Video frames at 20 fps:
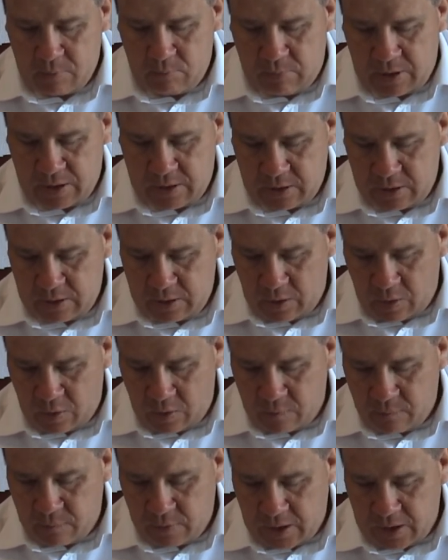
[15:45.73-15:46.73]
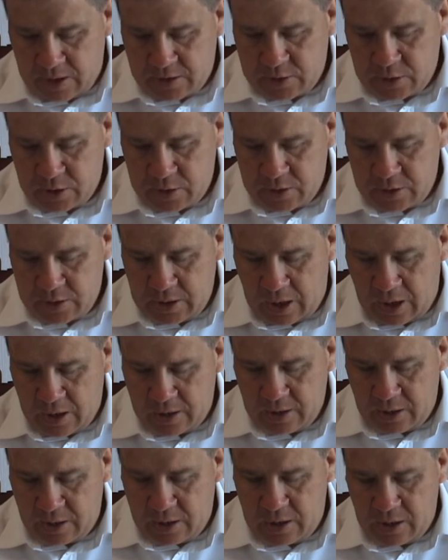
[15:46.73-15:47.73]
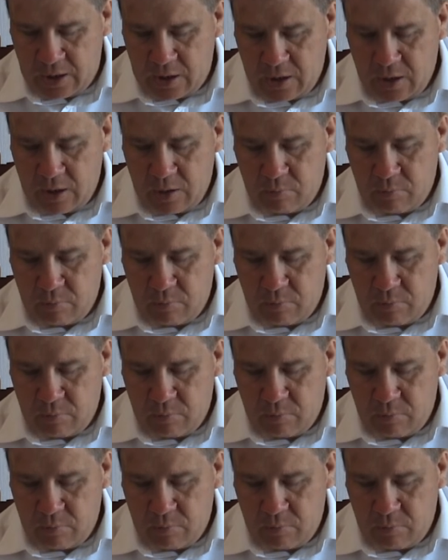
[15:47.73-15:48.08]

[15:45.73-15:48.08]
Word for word: Battle of Ajnania,